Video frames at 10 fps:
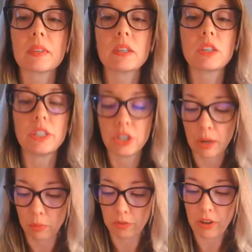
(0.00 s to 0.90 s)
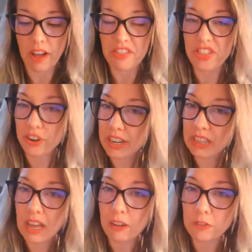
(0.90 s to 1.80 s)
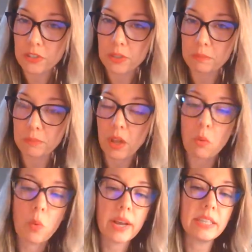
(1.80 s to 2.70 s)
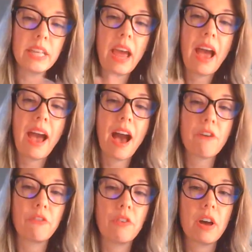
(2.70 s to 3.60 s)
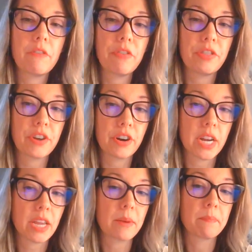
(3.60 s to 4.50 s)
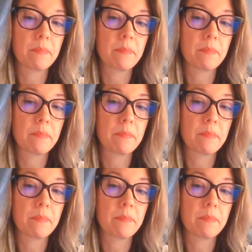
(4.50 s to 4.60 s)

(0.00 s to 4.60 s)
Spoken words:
Good job. We've got 30 left. And what is half of 30?